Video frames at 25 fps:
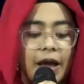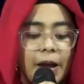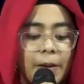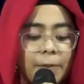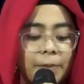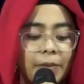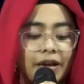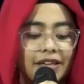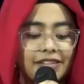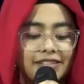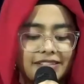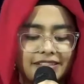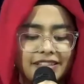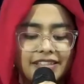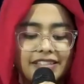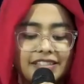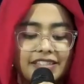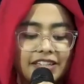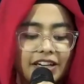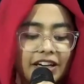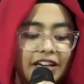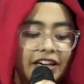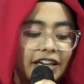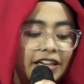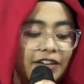My
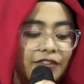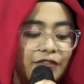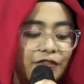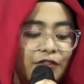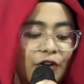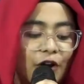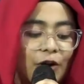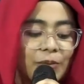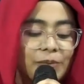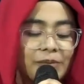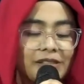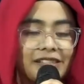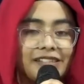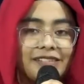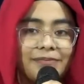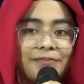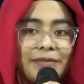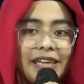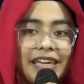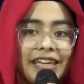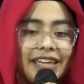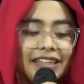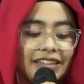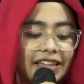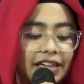sister informs
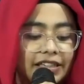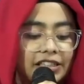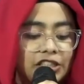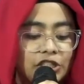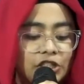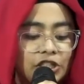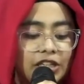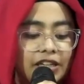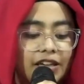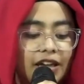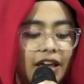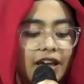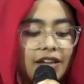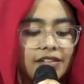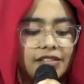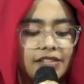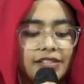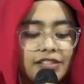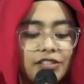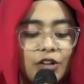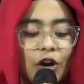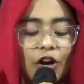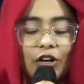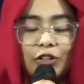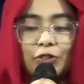me that she
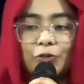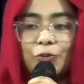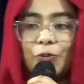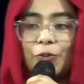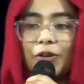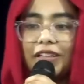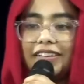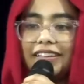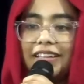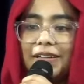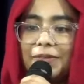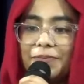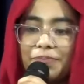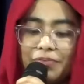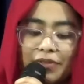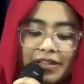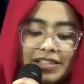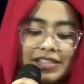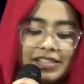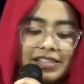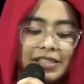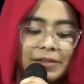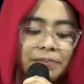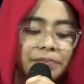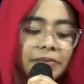has talked with the
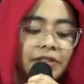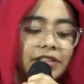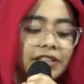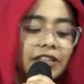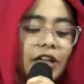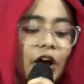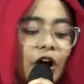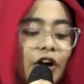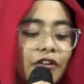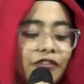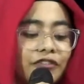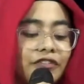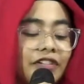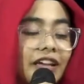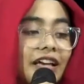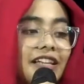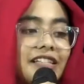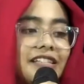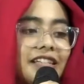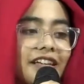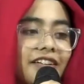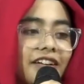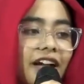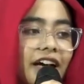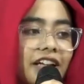principal of
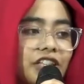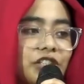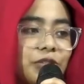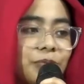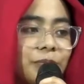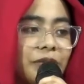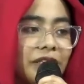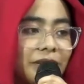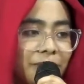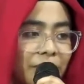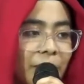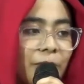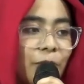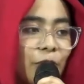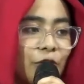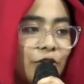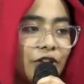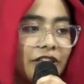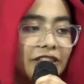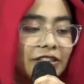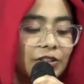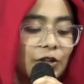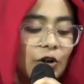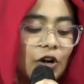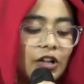Nazir Ajmal
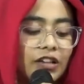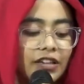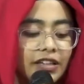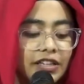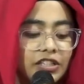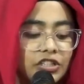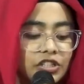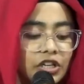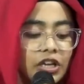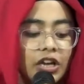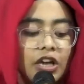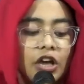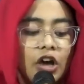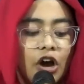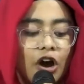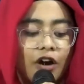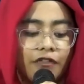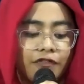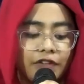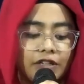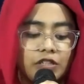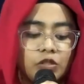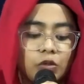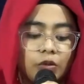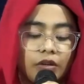Memorial College
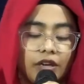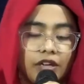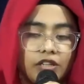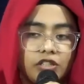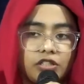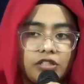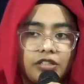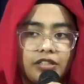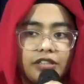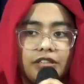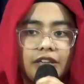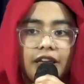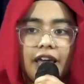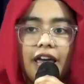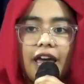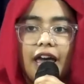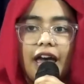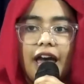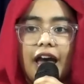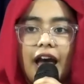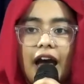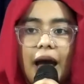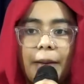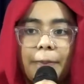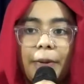of
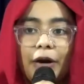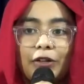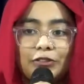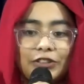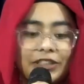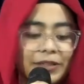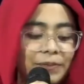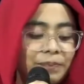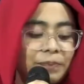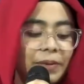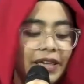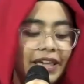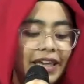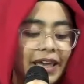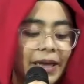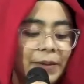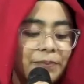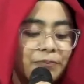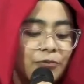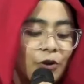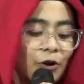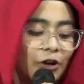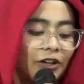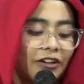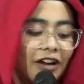Education about the BA
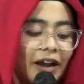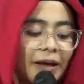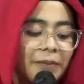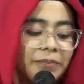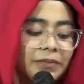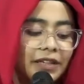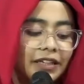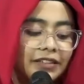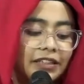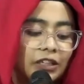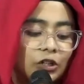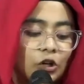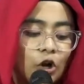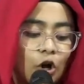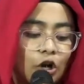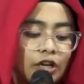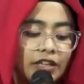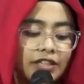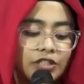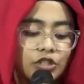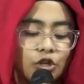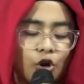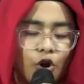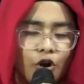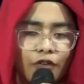program that the
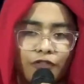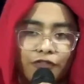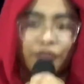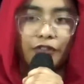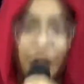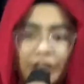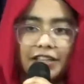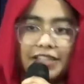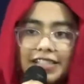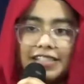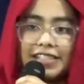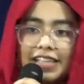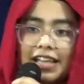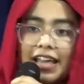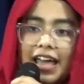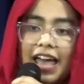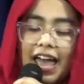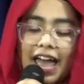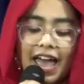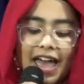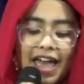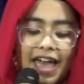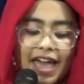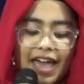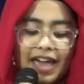college offers,
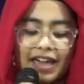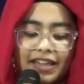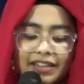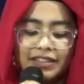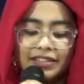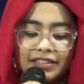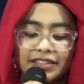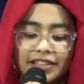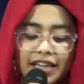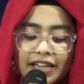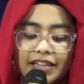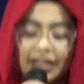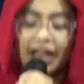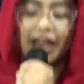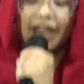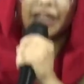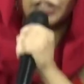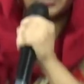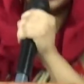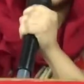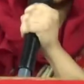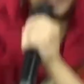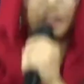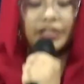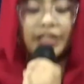and that
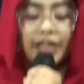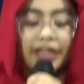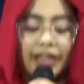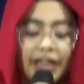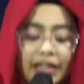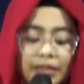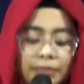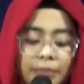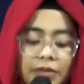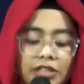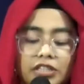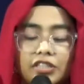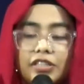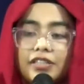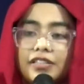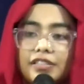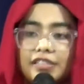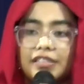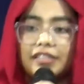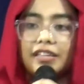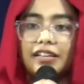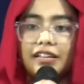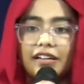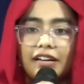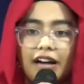I should take
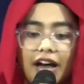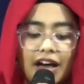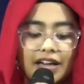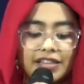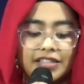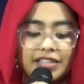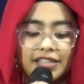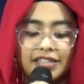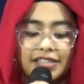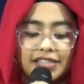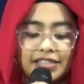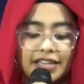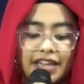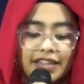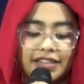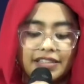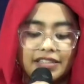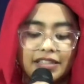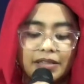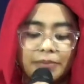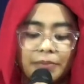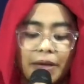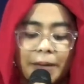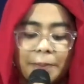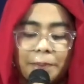admissions here,
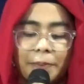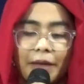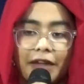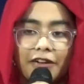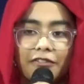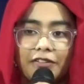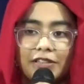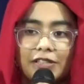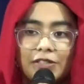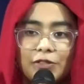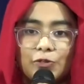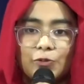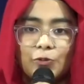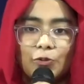understanding my parents'